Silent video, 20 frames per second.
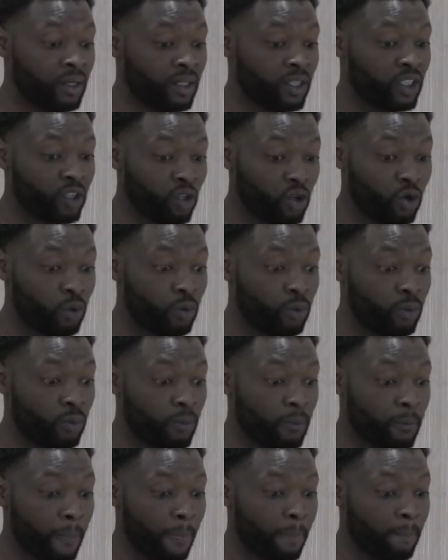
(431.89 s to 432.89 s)

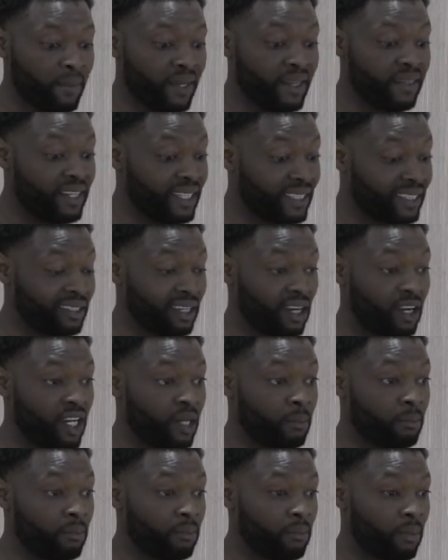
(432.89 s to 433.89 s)
So in this
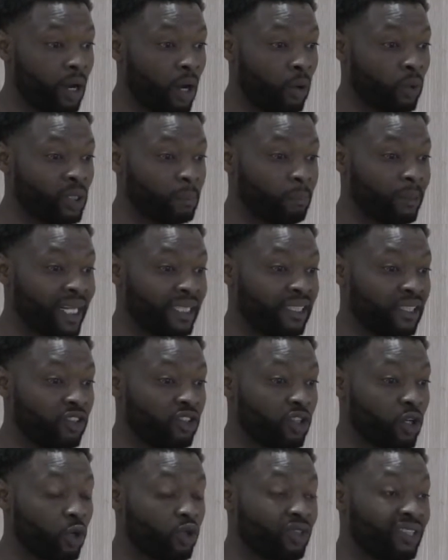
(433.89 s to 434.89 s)
time, I was planning
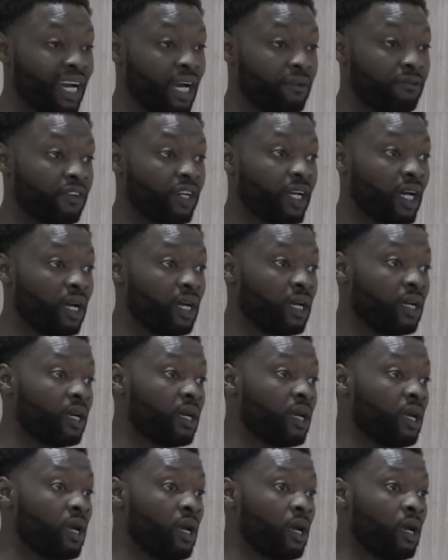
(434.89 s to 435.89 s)
to go to
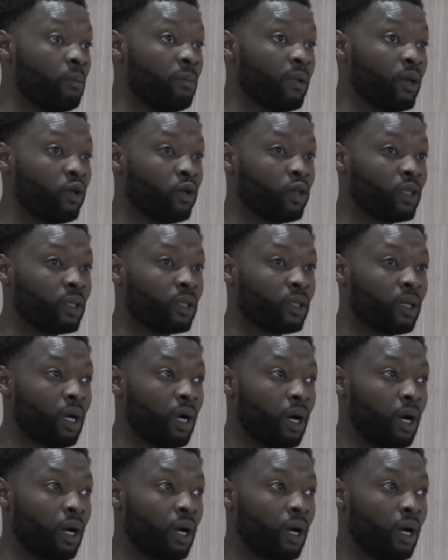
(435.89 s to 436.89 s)
Africa because